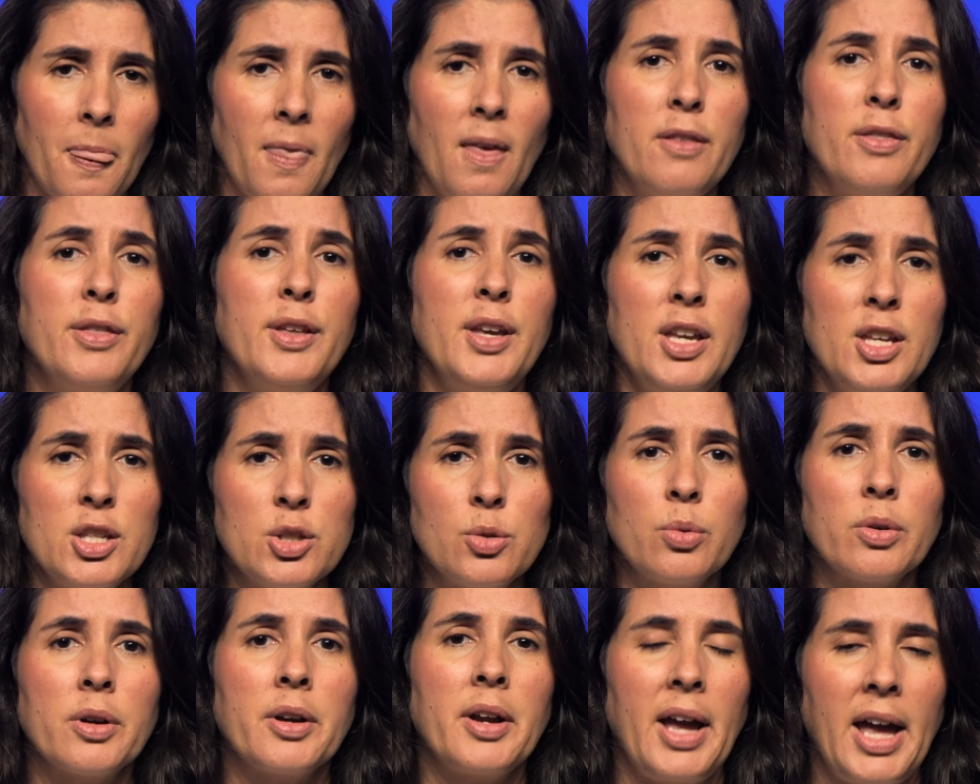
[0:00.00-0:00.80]

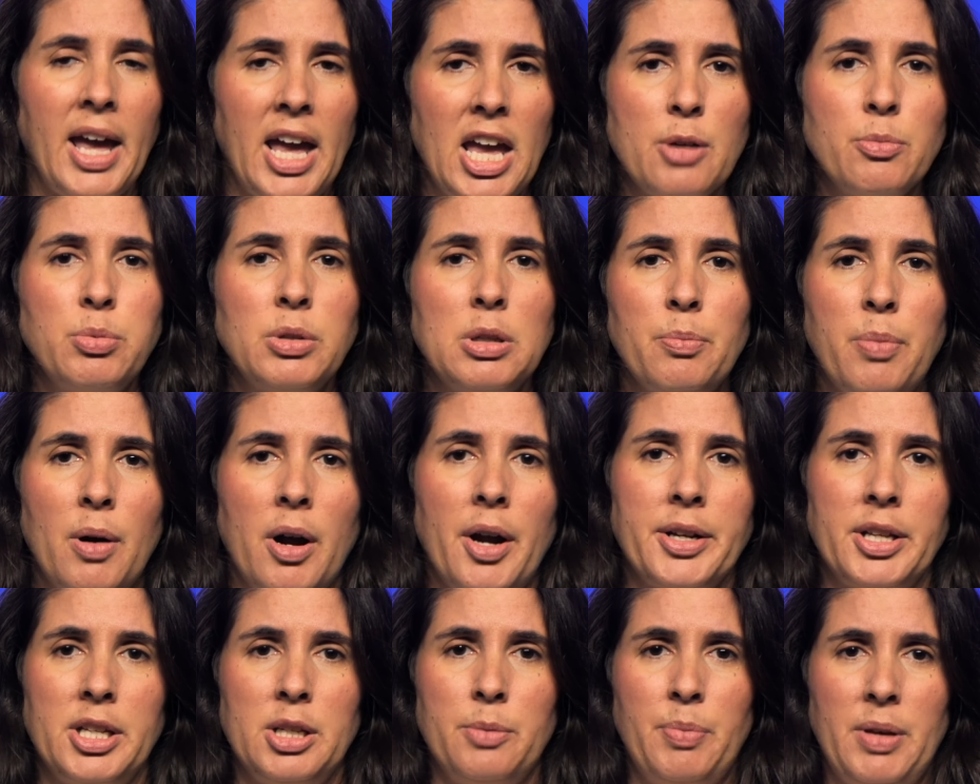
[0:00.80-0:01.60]
these were
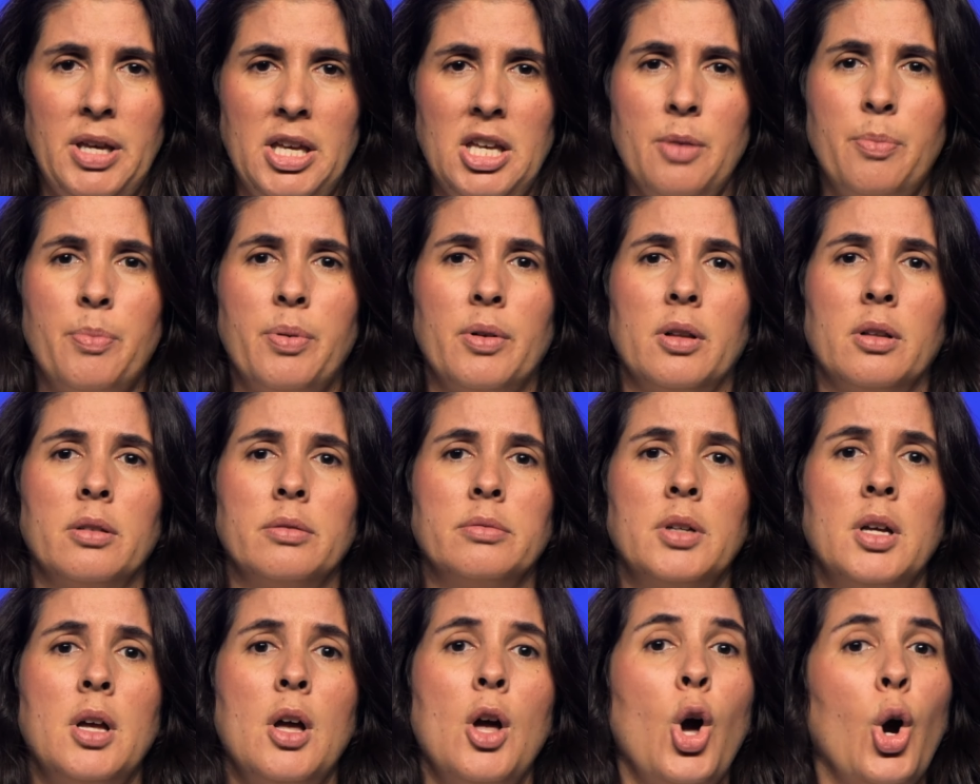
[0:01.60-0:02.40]
able-bodied
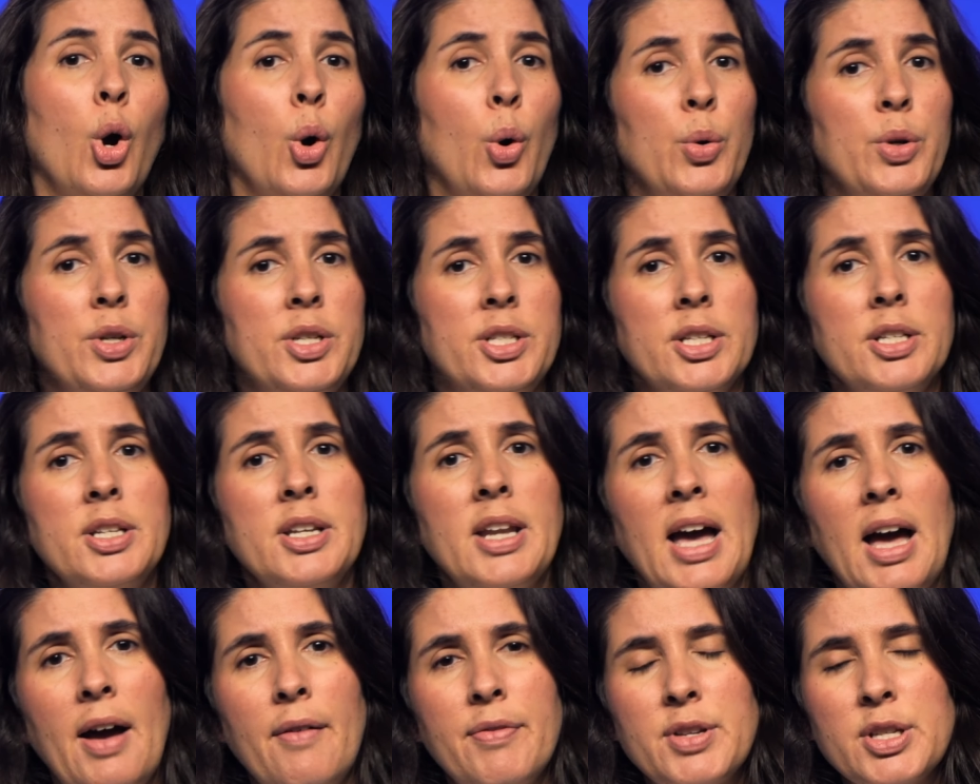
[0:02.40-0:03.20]
people who didn't
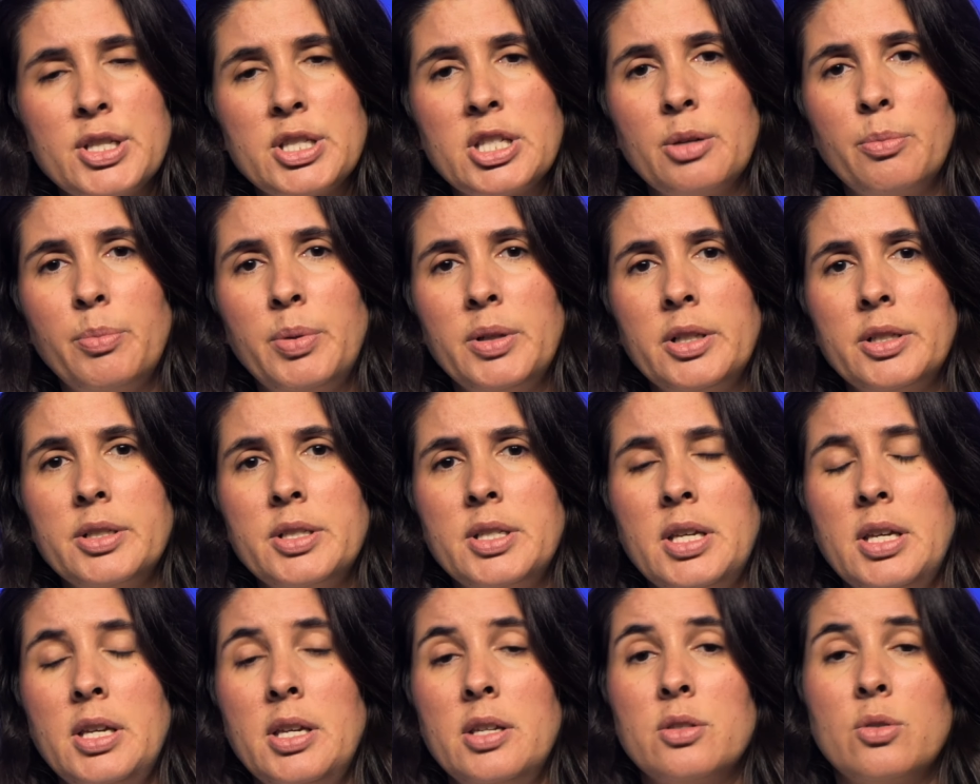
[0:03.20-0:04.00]
have
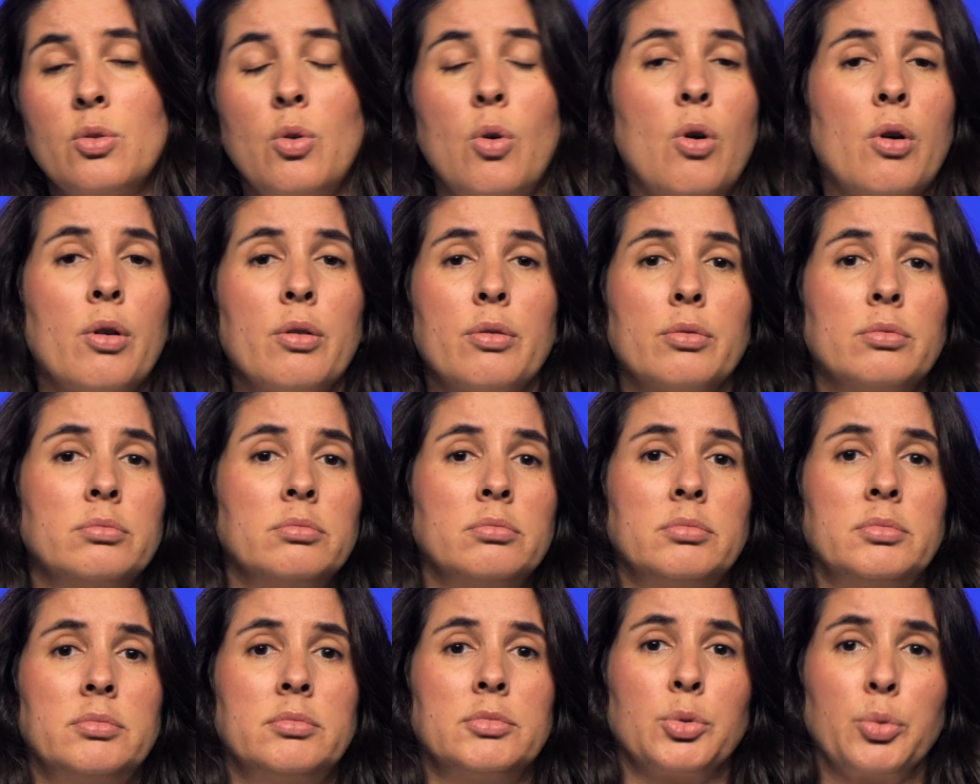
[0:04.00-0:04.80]
disabilities or
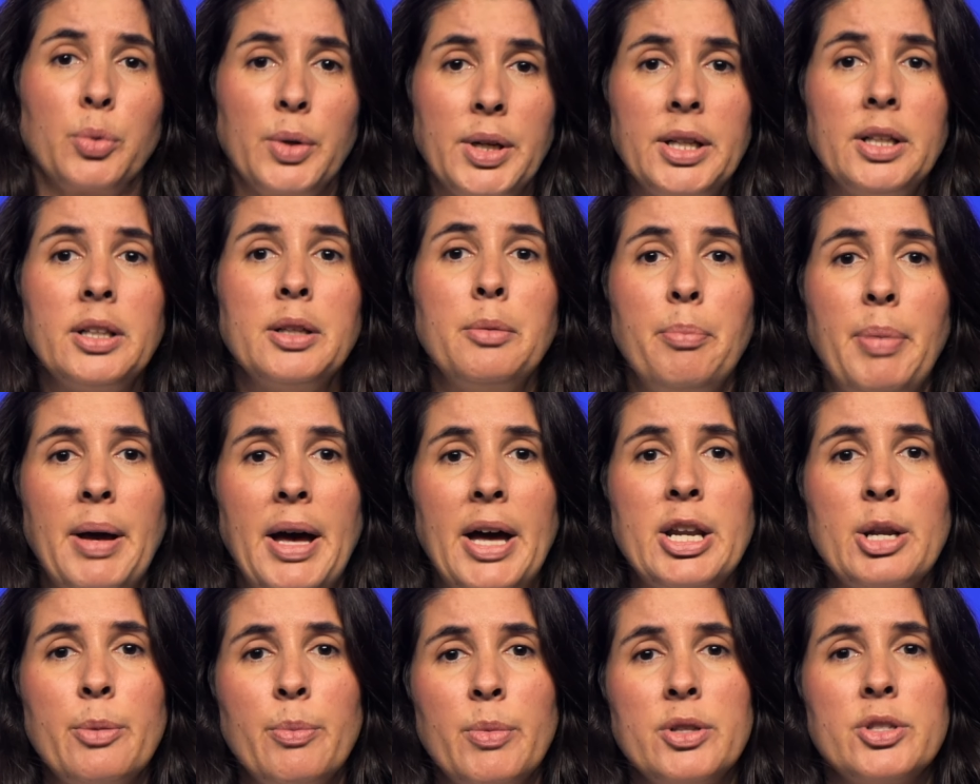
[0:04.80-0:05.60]
real
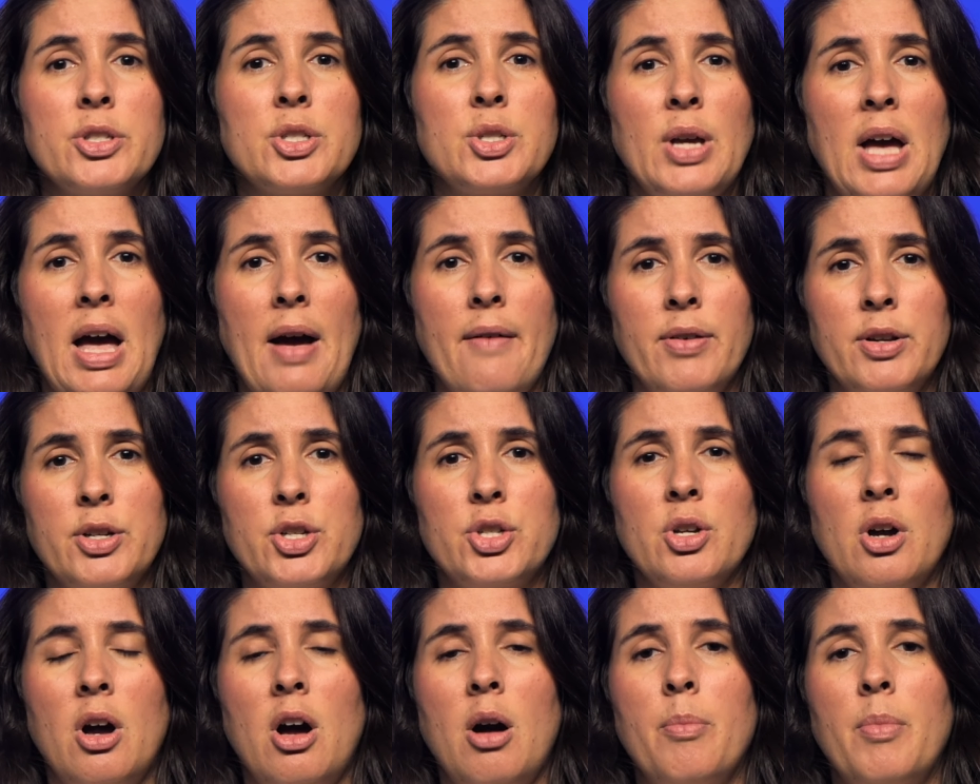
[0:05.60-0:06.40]
impediments to have a
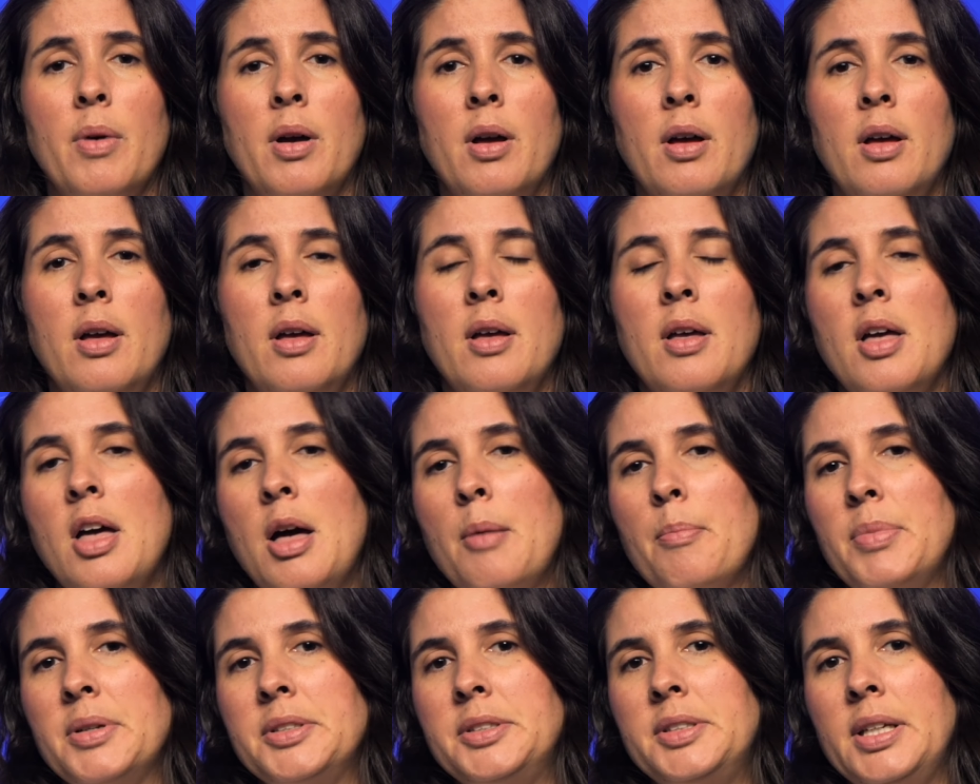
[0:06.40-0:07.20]
job,
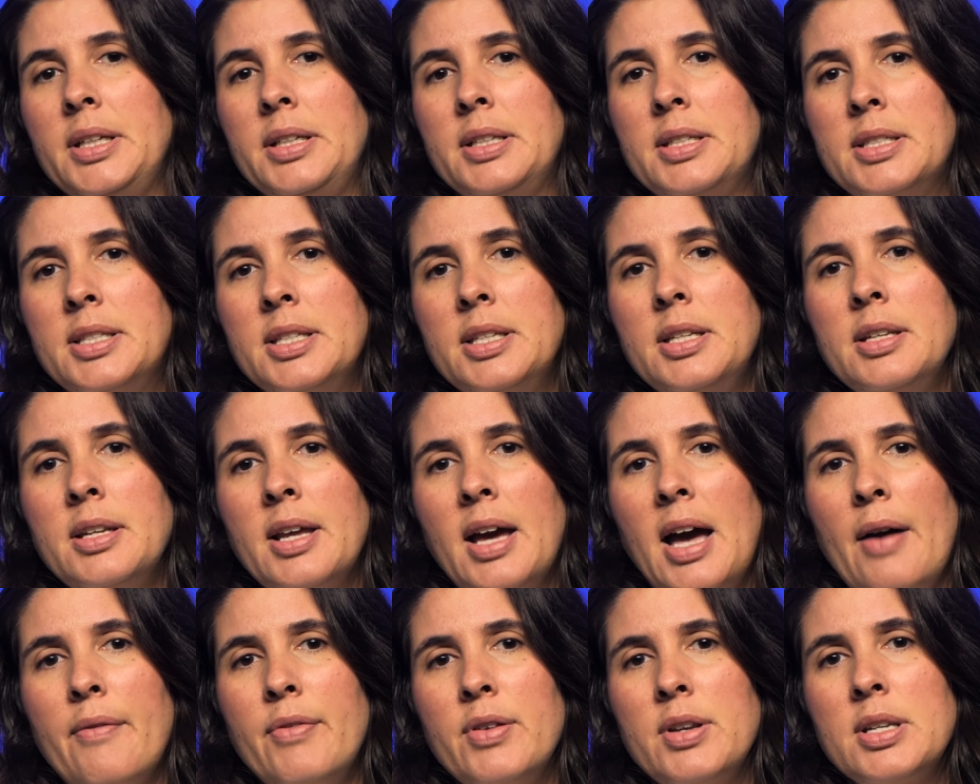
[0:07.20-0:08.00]
but they
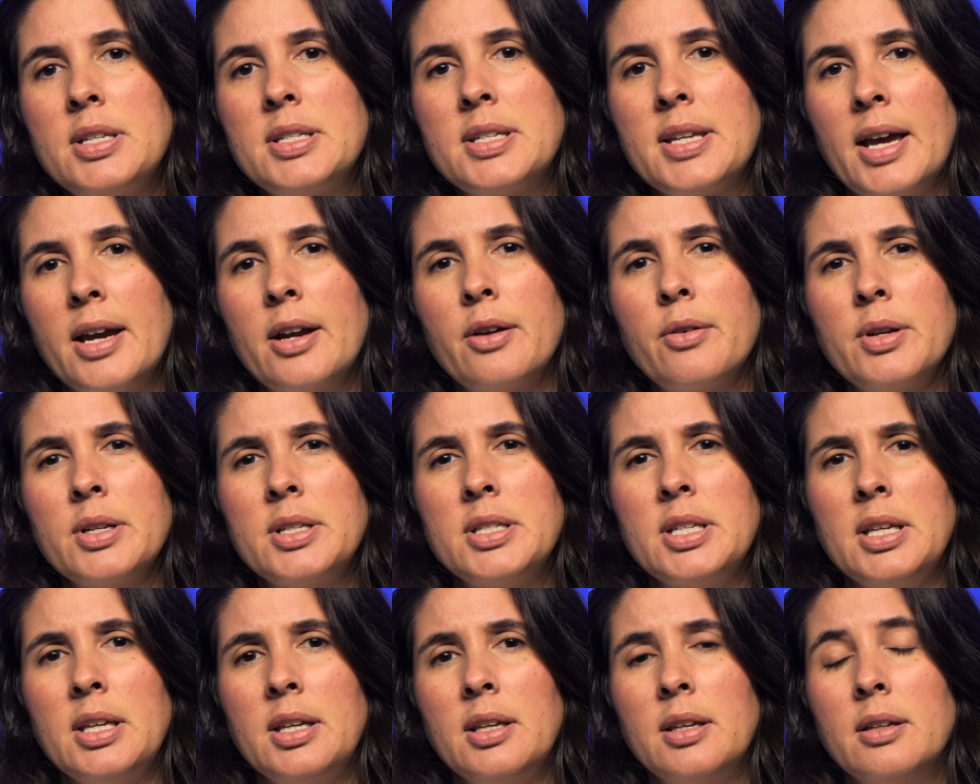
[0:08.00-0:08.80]
didn't have
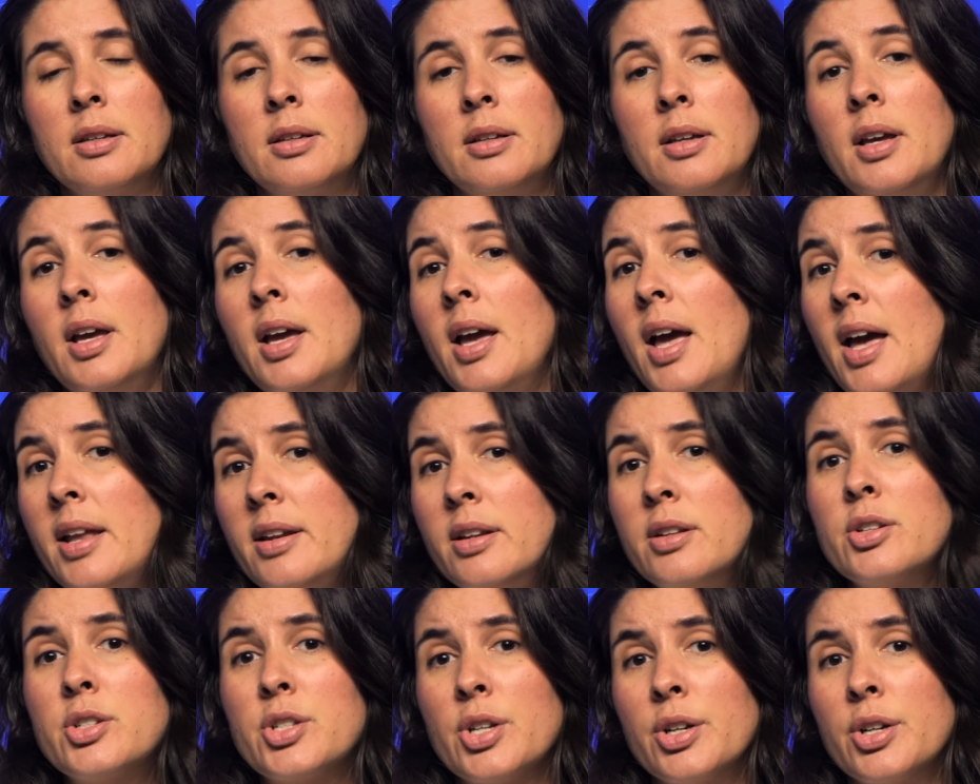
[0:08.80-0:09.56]
integrity. And in